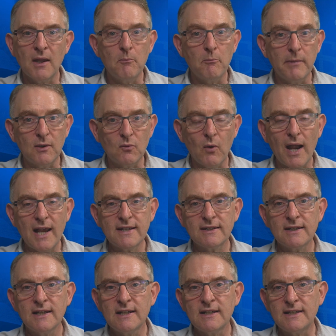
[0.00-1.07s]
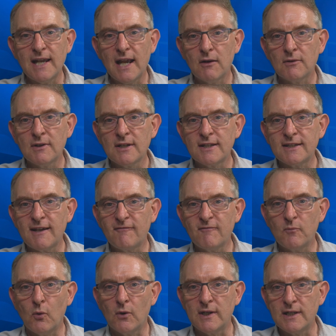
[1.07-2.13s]
Midwest down
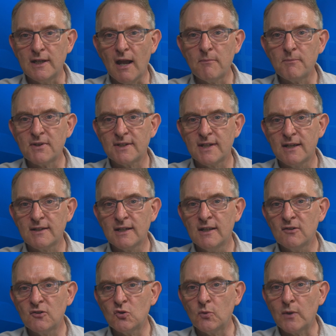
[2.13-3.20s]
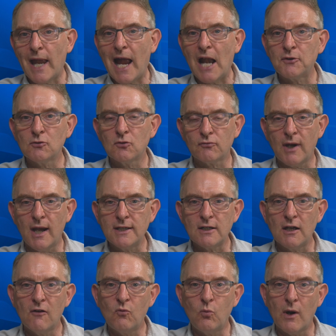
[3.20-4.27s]
7.9% to an annual rate
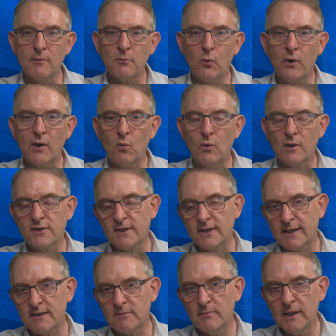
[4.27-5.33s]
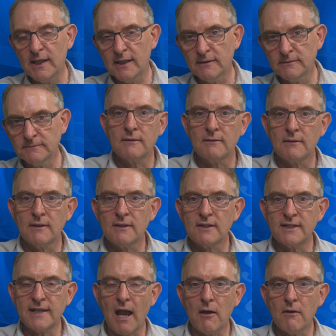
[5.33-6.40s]
of 1.16 million.
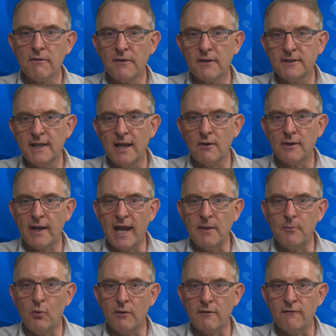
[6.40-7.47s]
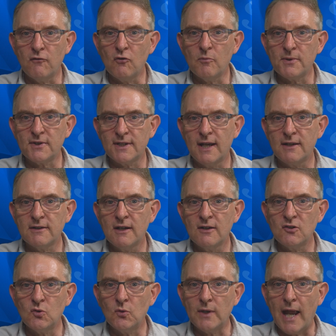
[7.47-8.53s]
South down 8.4%
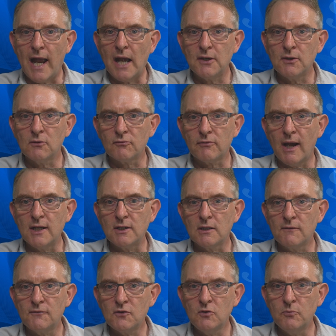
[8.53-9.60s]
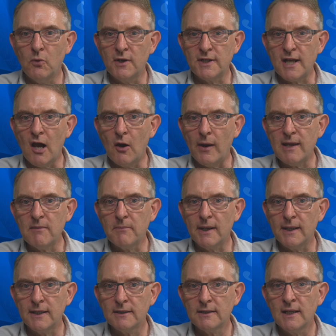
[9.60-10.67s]
to an annual rate of 2.08
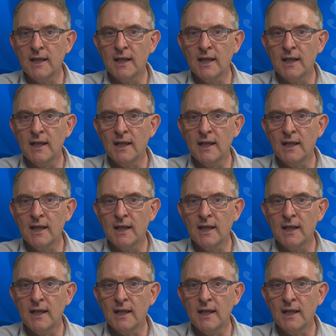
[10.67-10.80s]
million.